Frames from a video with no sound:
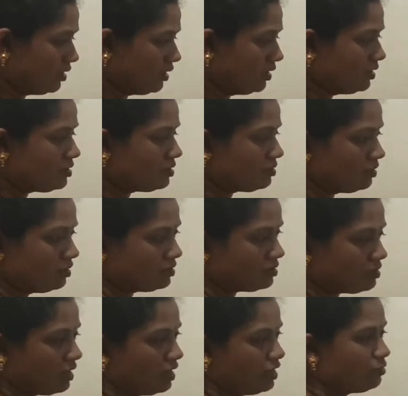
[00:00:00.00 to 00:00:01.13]
is its
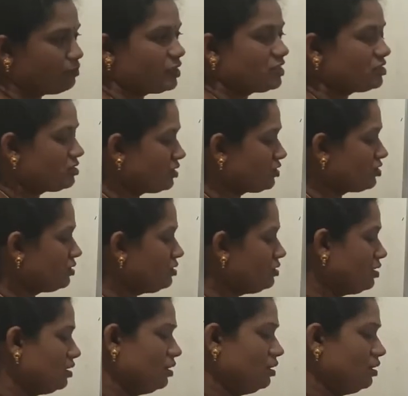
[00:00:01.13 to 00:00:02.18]
hairpin structure.